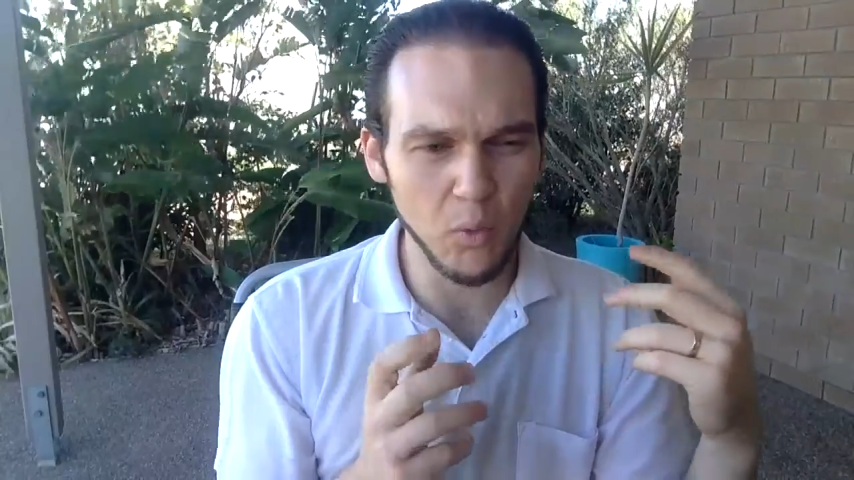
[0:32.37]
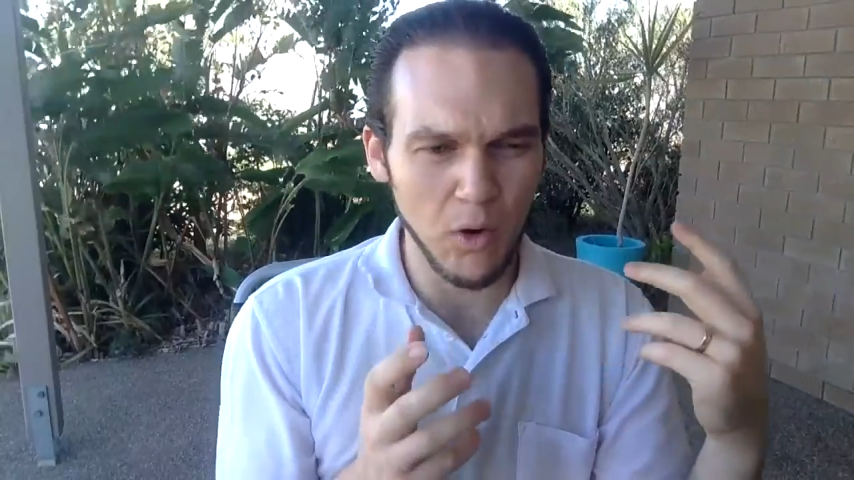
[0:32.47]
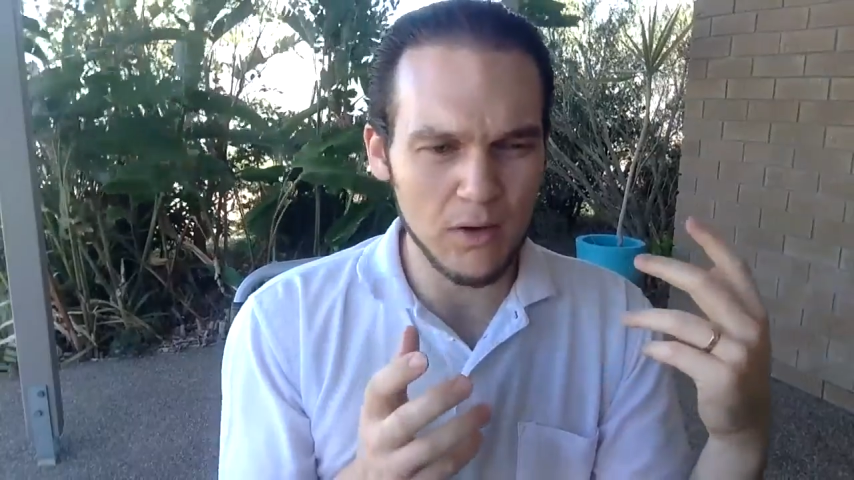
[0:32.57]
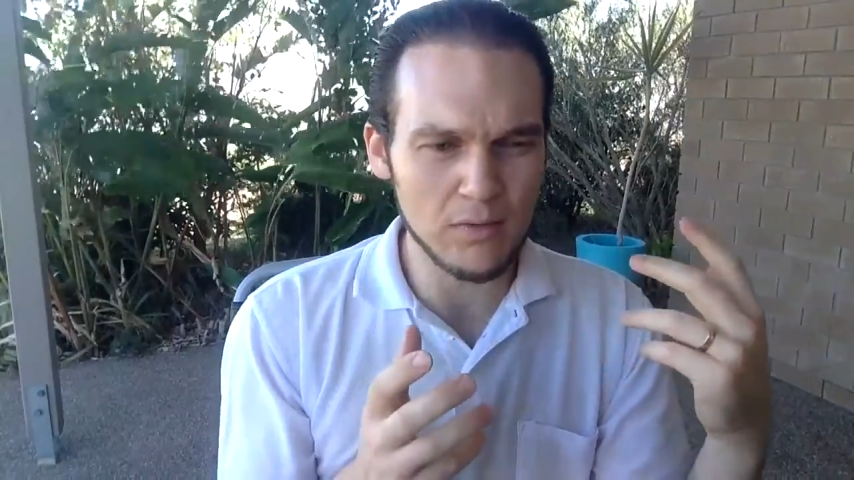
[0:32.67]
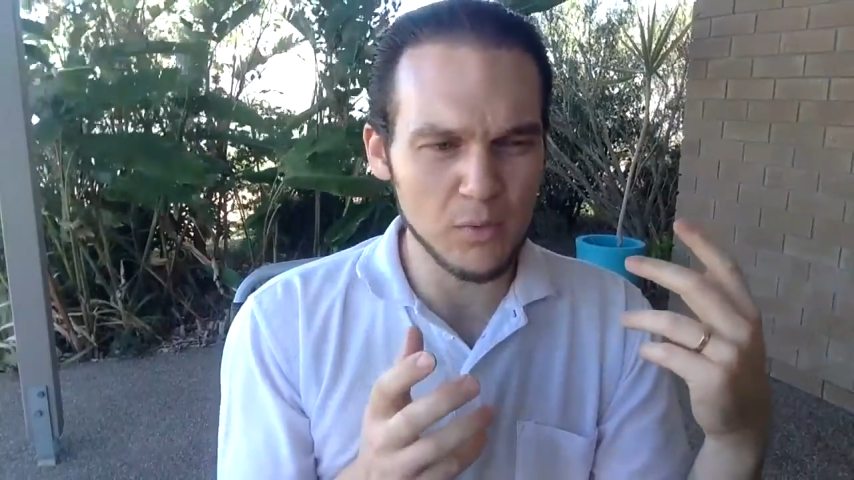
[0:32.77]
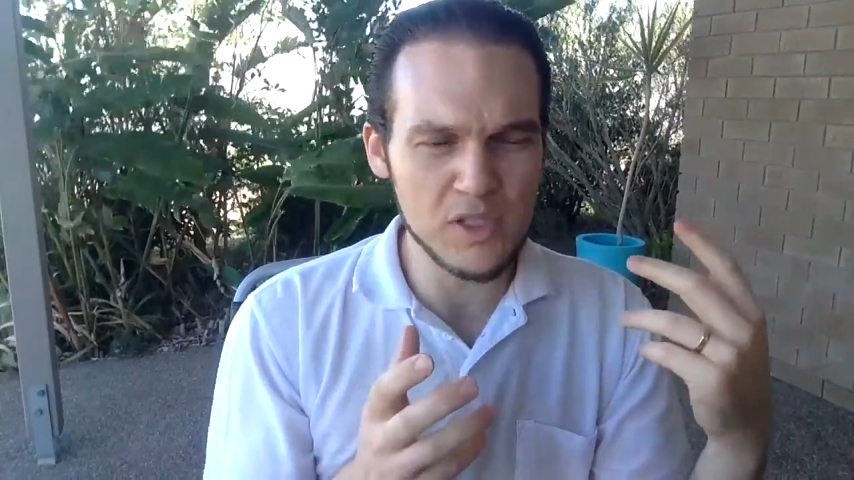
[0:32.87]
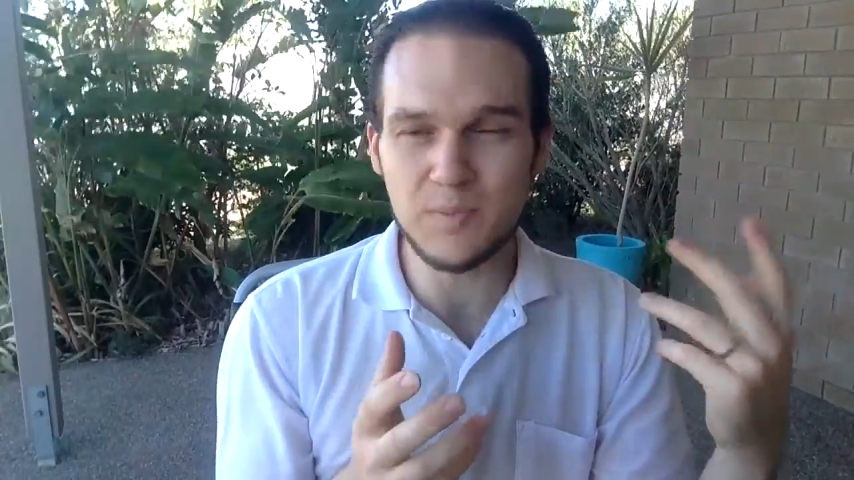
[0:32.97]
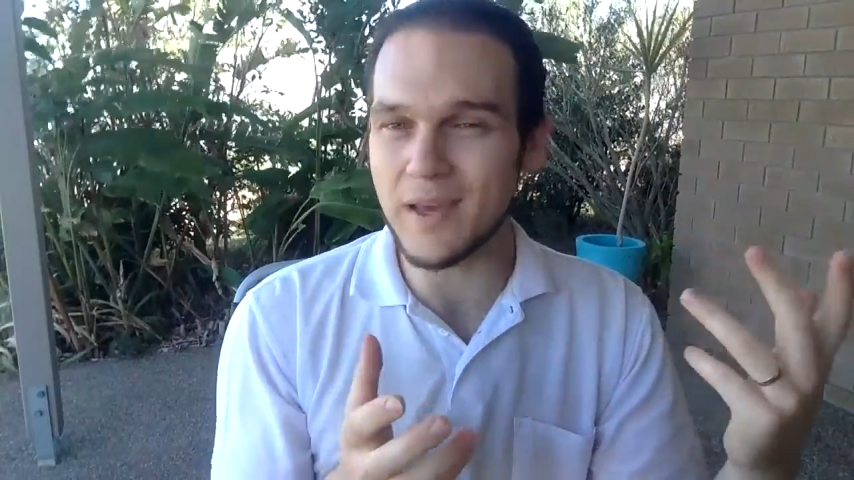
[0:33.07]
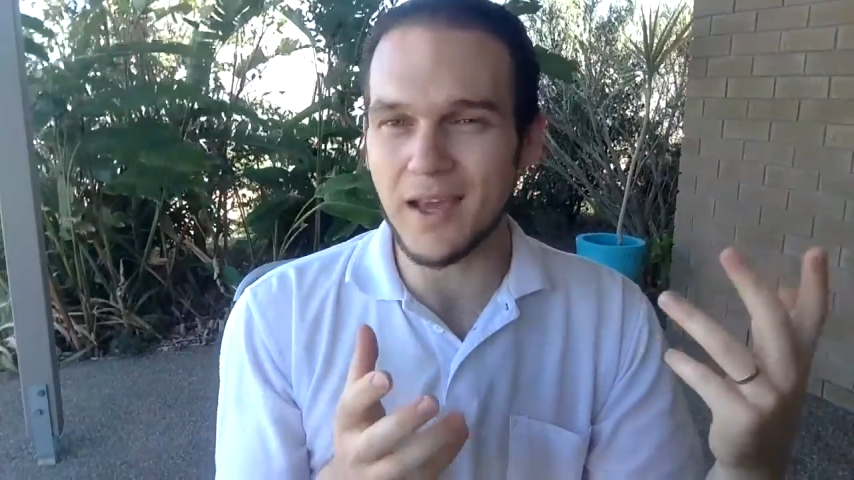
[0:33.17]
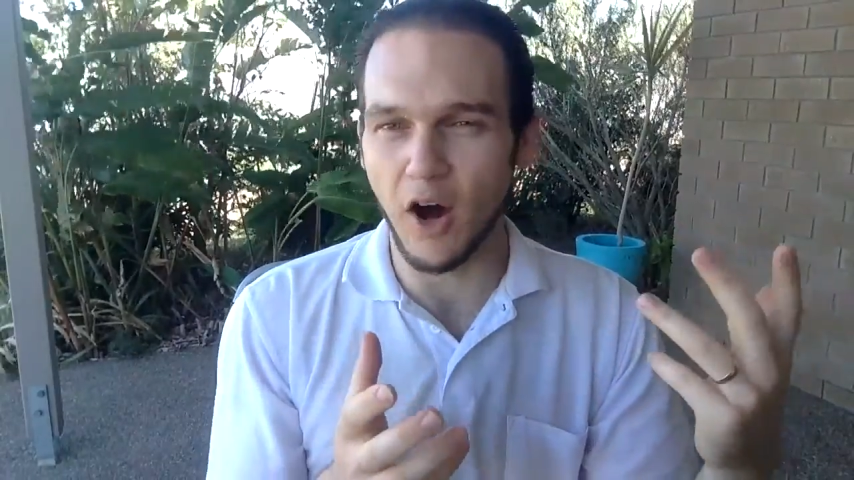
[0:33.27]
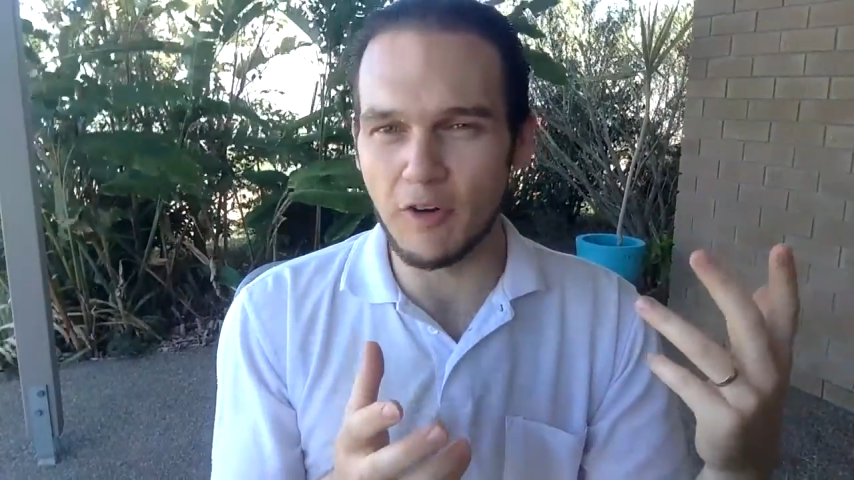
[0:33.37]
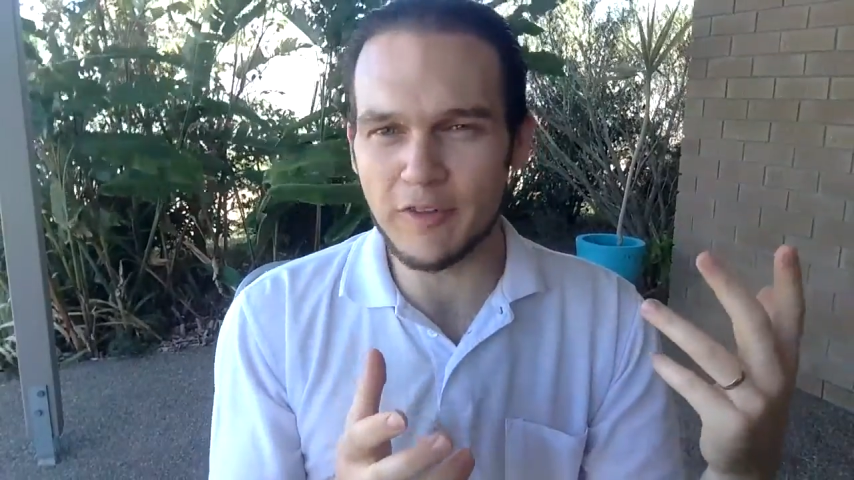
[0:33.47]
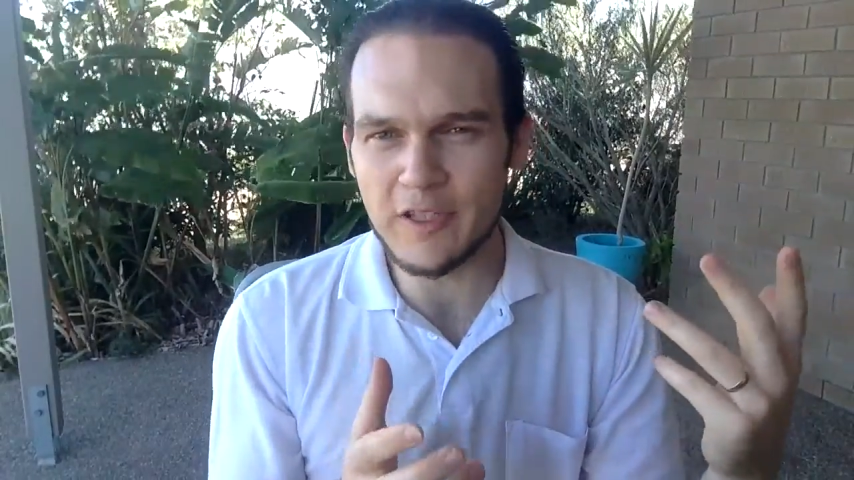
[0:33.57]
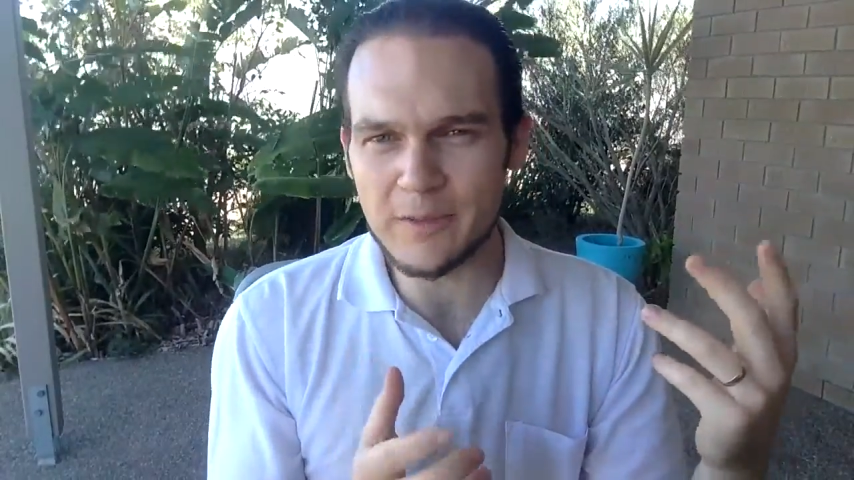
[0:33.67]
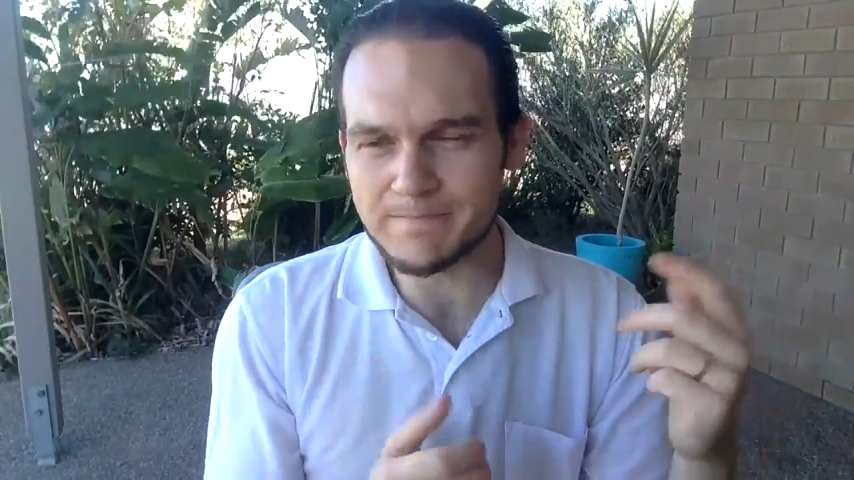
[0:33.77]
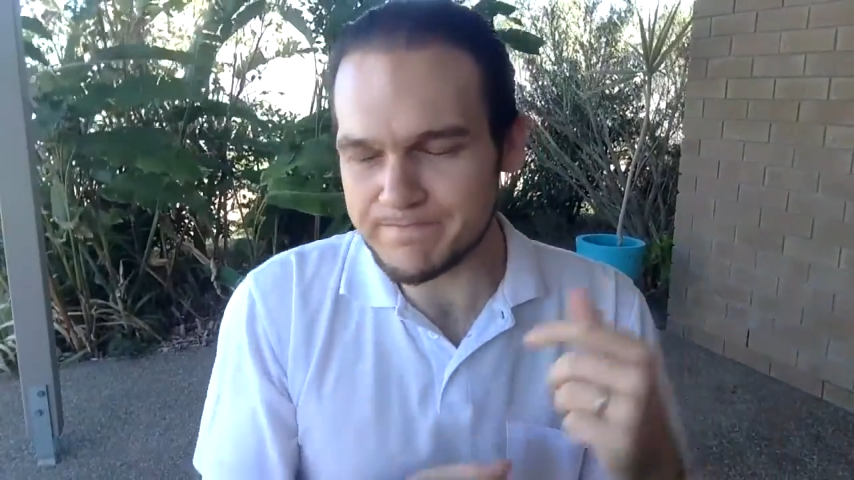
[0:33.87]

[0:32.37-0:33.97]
what was being offered.